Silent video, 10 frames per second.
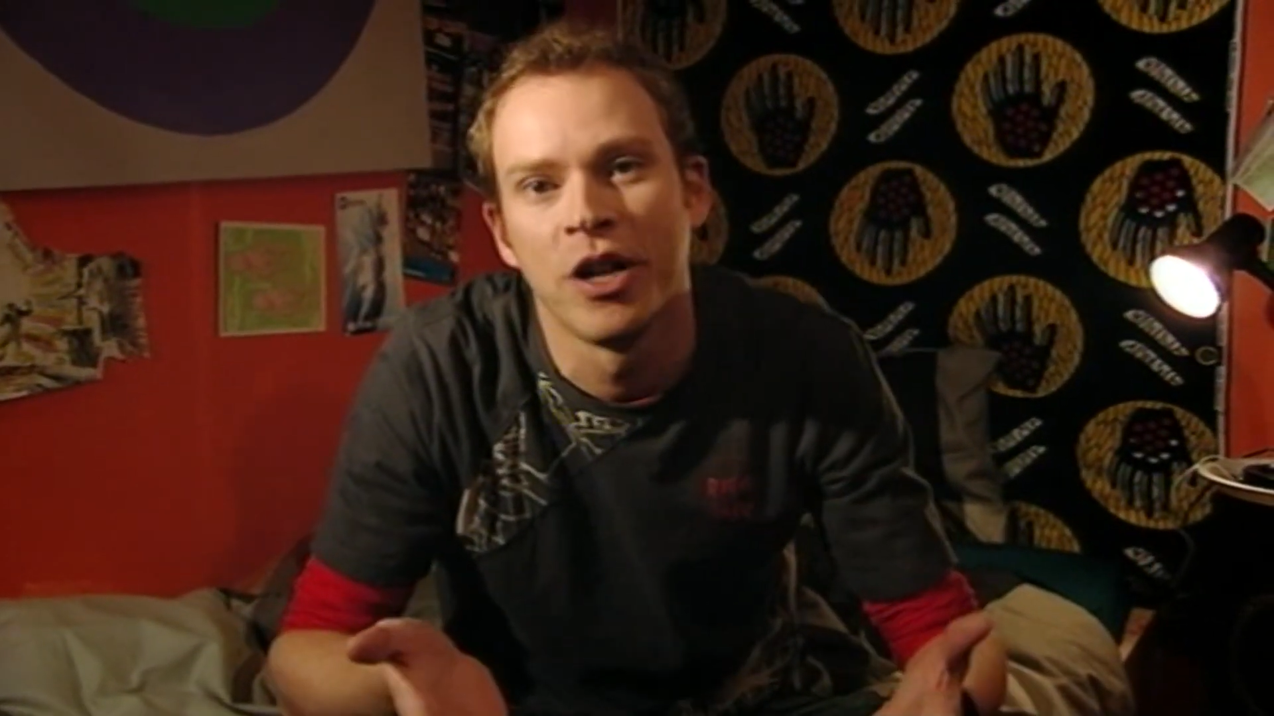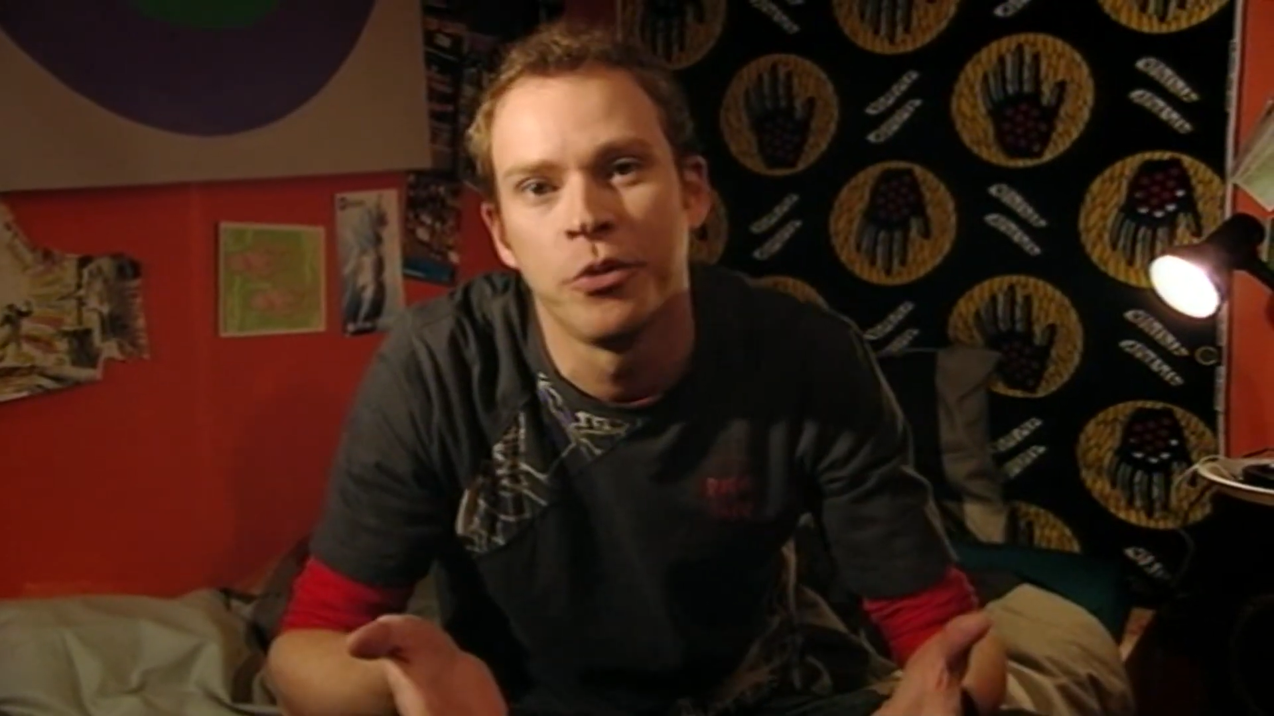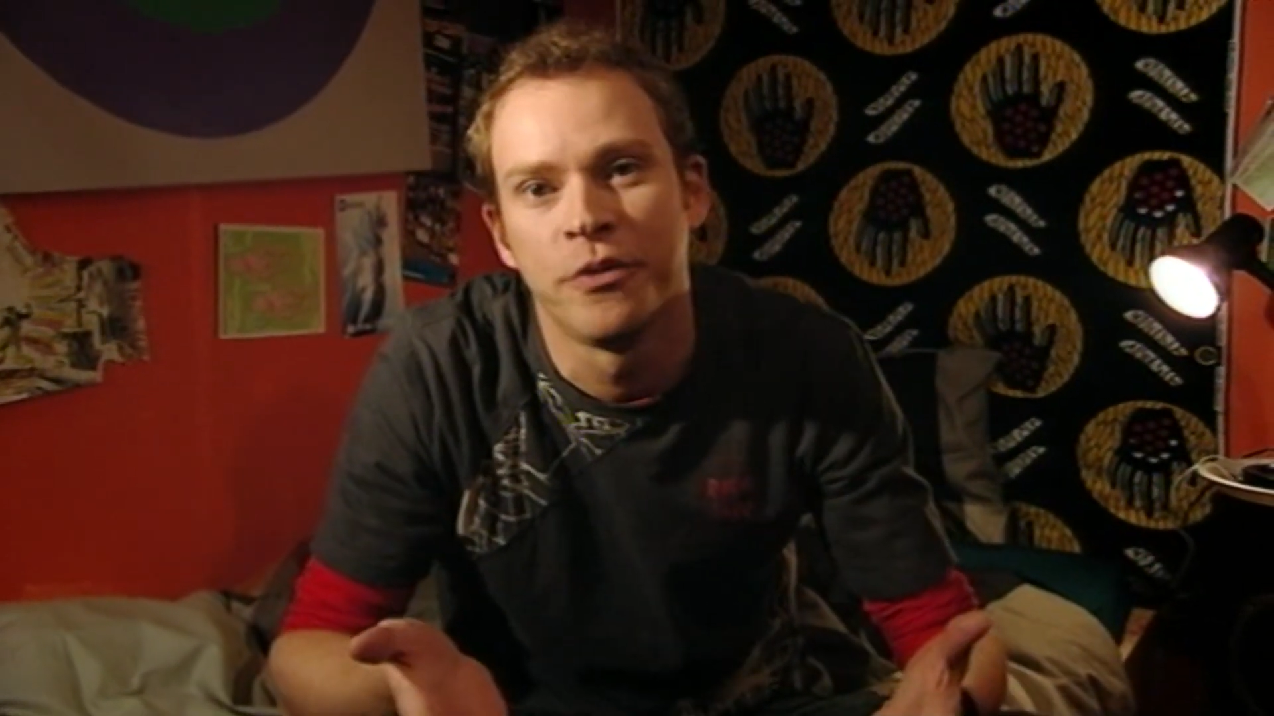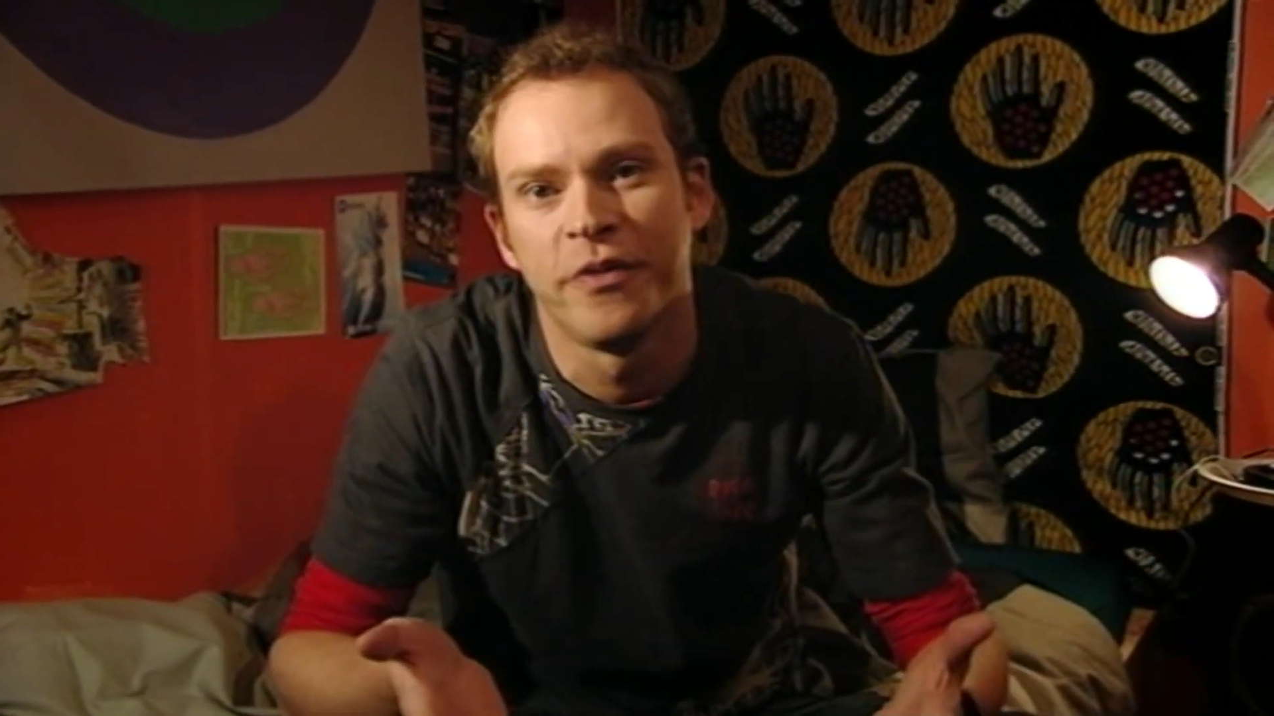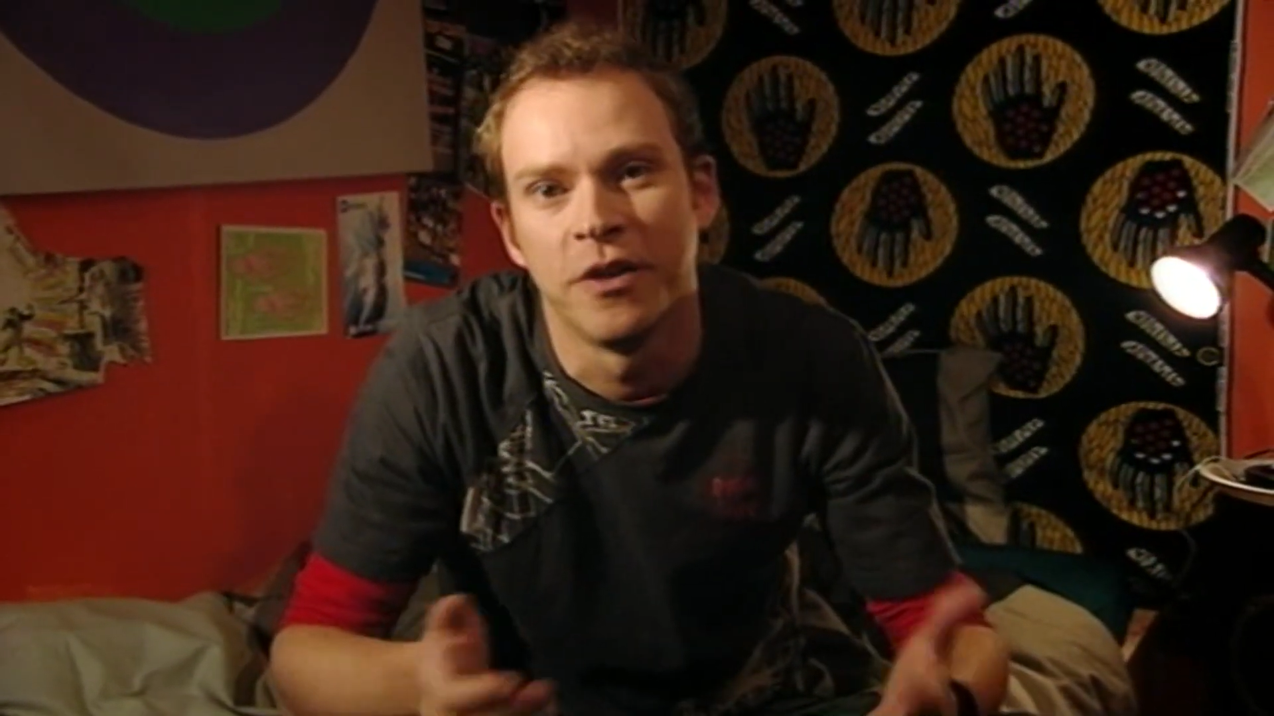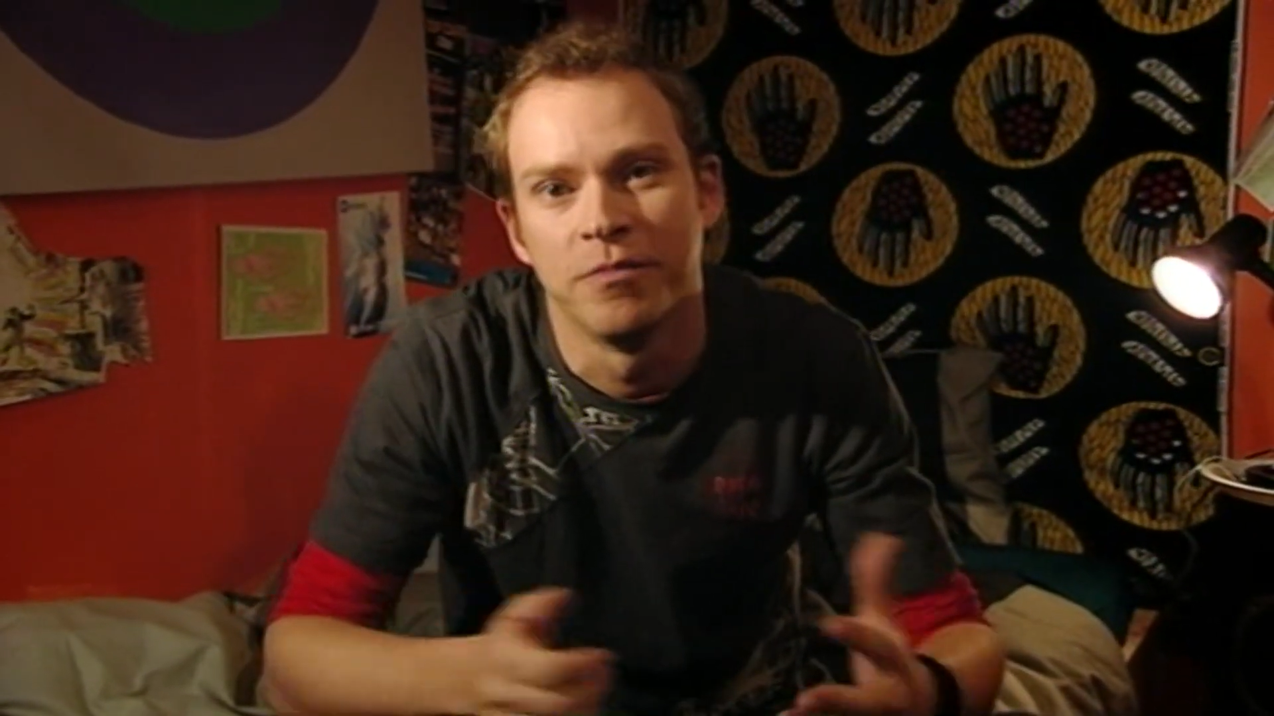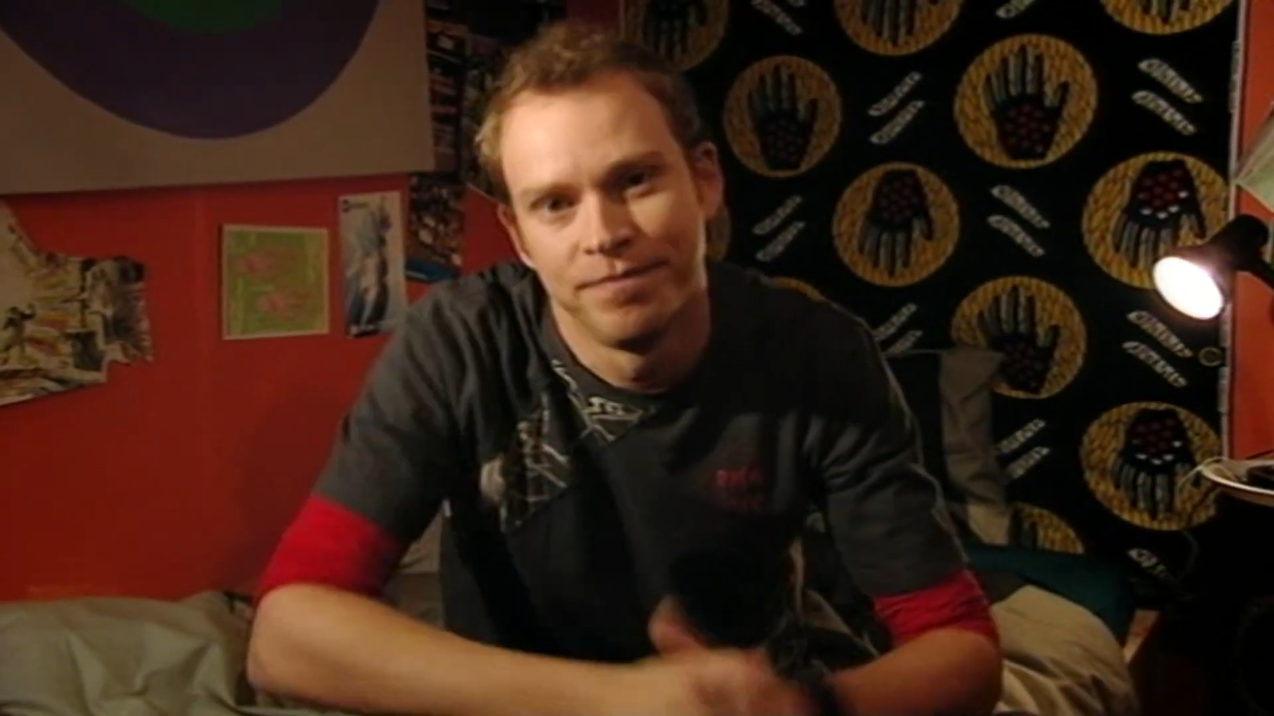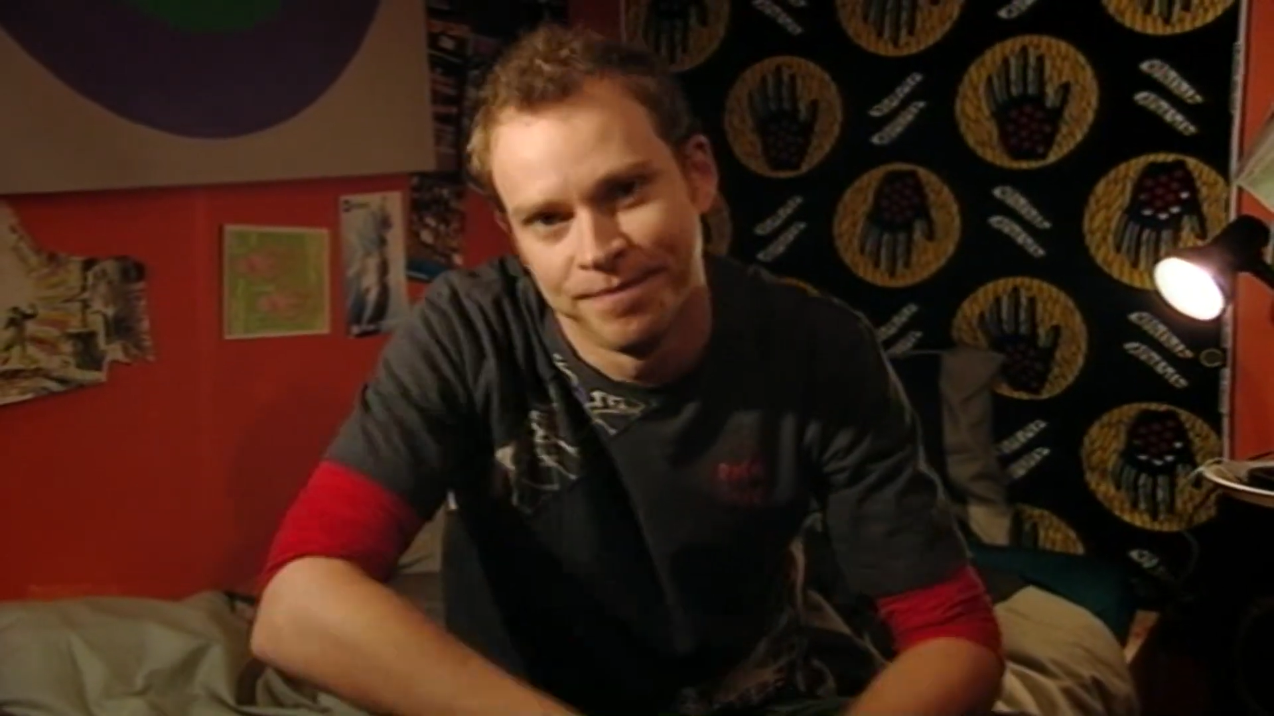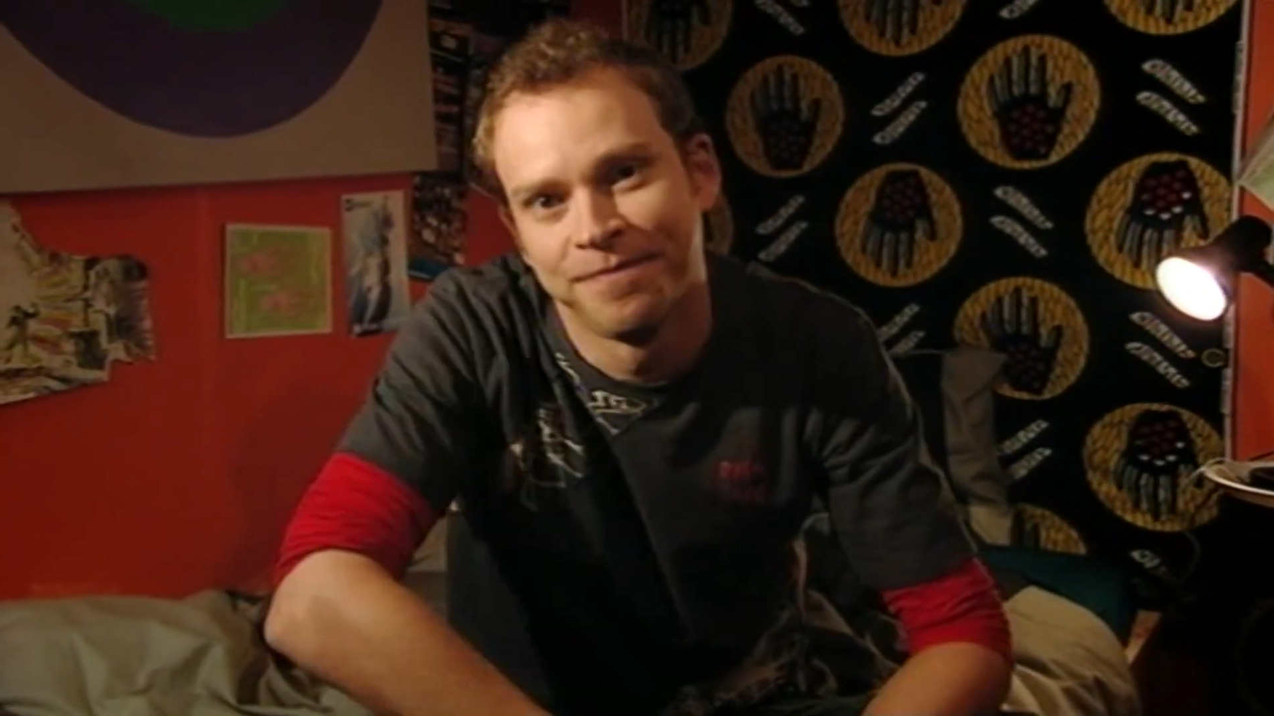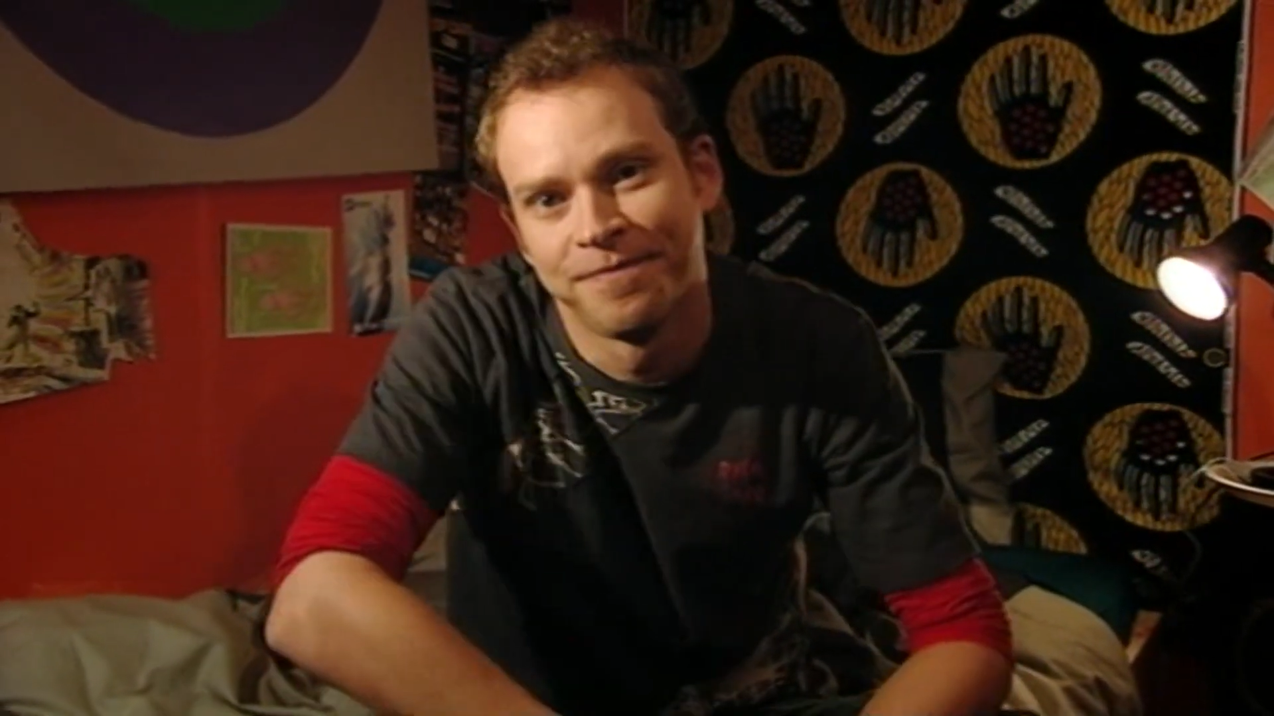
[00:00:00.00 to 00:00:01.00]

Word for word: Hollywood film.